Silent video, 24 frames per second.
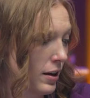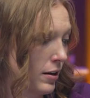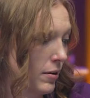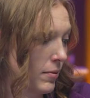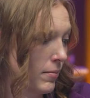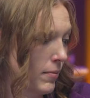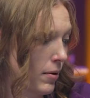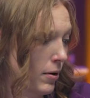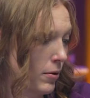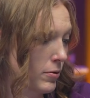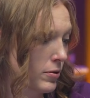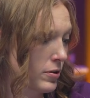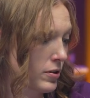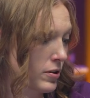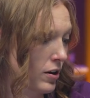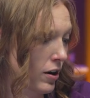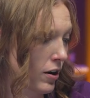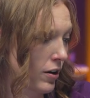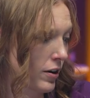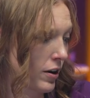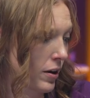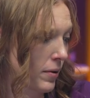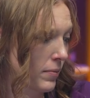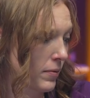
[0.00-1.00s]
Most
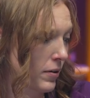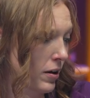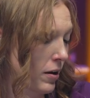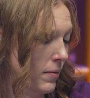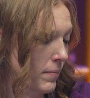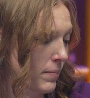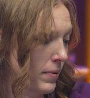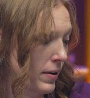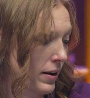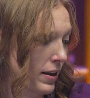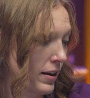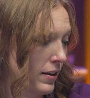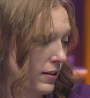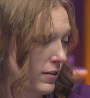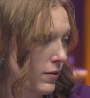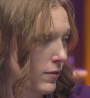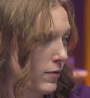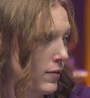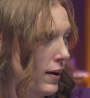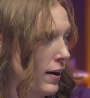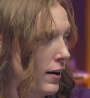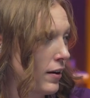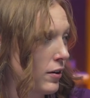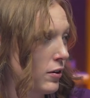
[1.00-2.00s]
startup companies
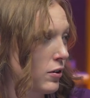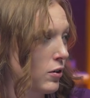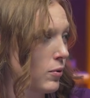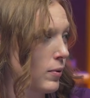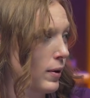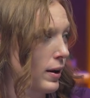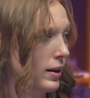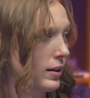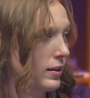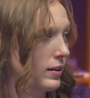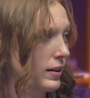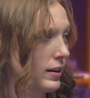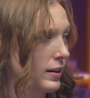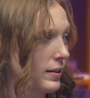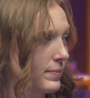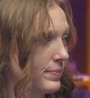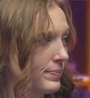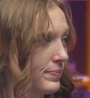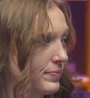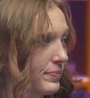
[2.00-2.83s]
fail quickly.